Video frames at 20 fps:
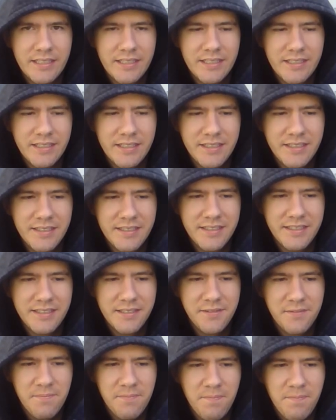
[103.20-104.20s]

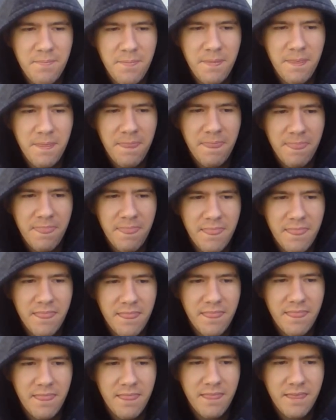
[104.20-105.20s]

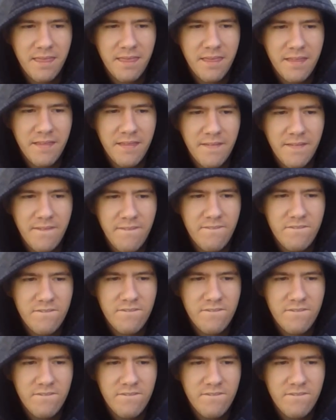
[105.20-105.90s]
No words are spoken by the person on screen.